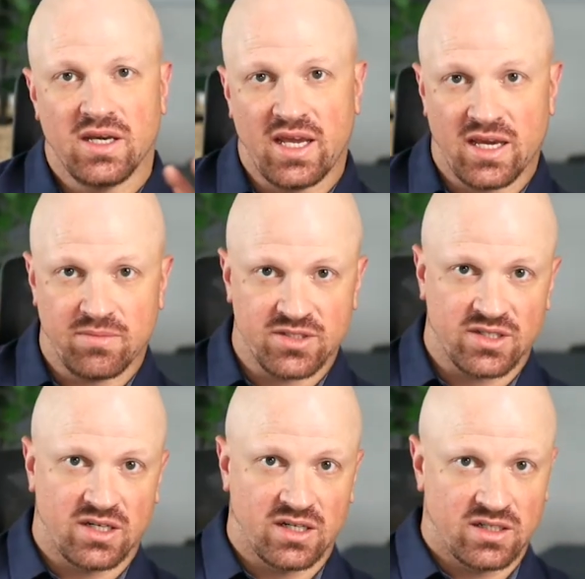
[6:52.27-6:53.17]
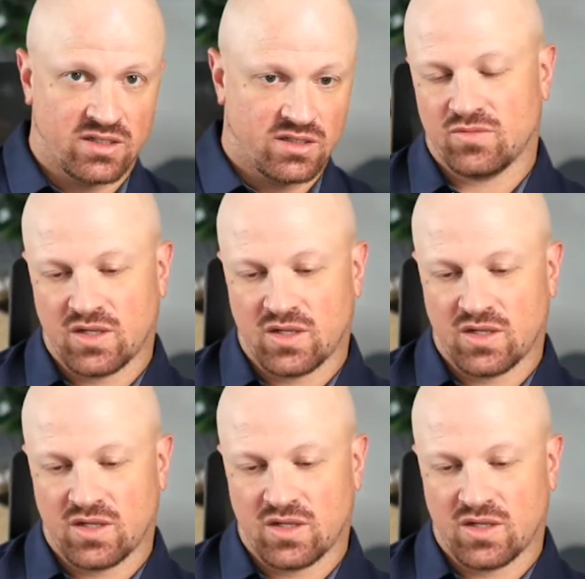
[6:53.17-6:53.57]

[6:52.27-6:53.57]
Amazon